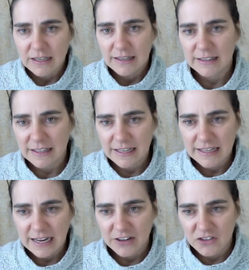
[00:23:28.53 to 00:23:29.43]
that they can
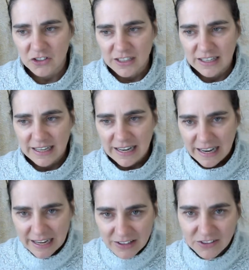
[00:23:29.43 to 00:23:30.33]
actually
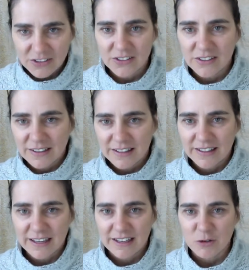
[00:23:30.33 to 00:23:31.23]
handle
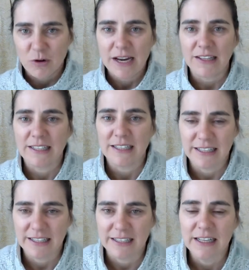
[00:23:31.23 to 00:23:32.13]
the adrenaline
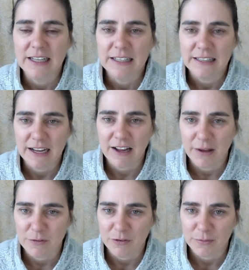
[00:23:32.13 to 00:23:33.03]
hit that
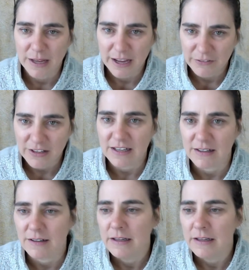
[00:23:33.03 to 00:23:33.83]
comes from caffeine.